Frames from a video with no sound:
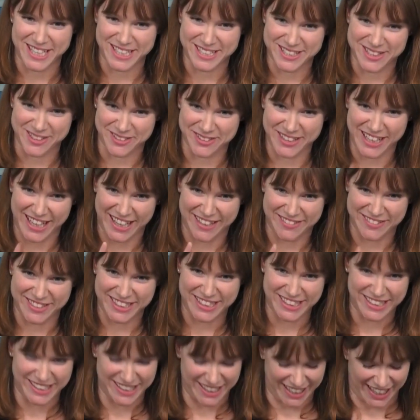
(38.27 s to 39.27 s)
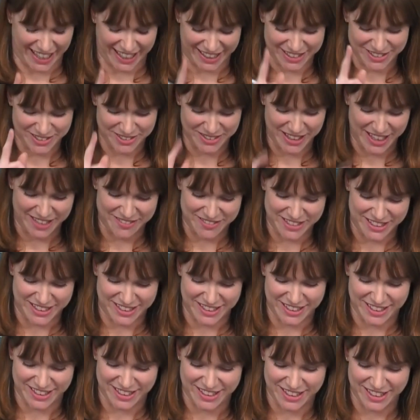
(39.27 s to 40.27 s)
I don't have
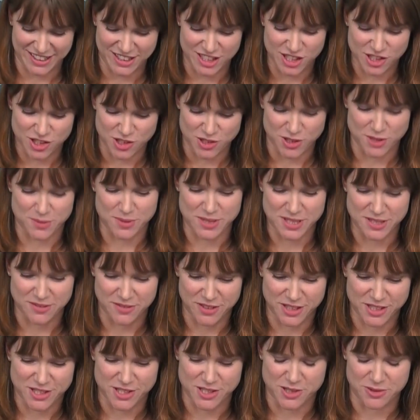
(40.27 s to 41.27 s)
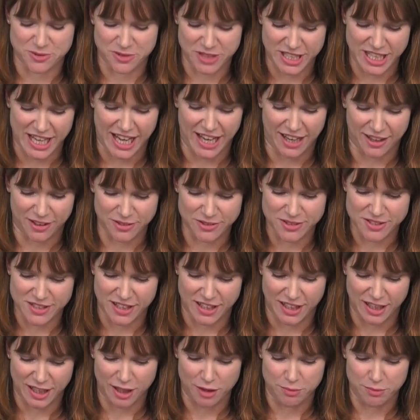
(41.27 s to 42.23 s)
any additional specifics to read out